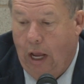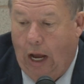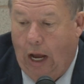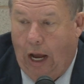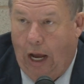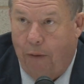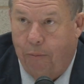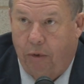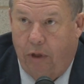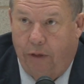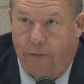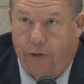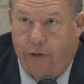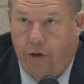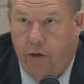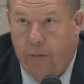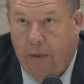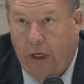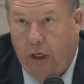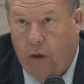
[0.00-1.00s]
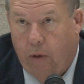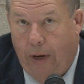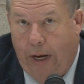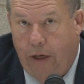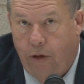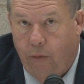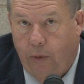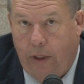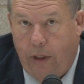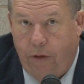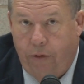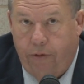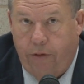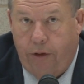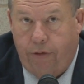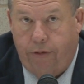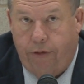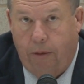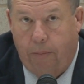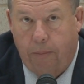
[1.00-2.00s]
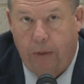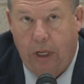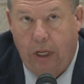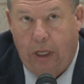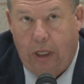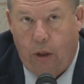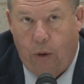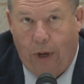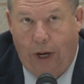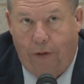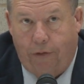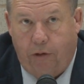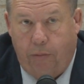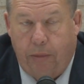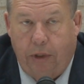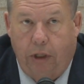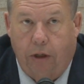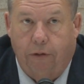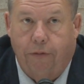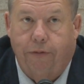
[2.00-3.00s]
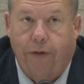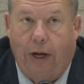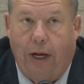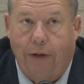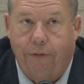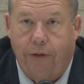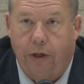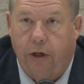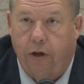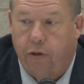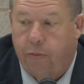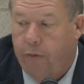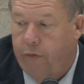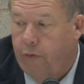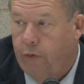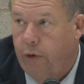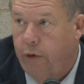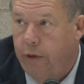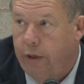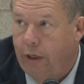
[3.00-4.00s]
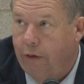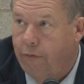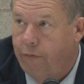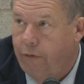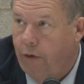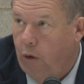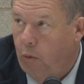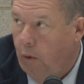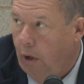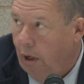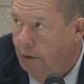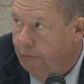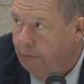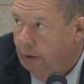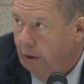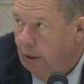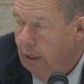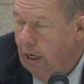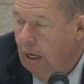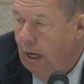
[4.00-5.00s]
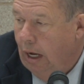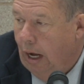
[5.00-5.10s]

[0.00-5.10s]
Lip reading: I believe it should be a graduated system. You have to be here 5 years before you get full welfare.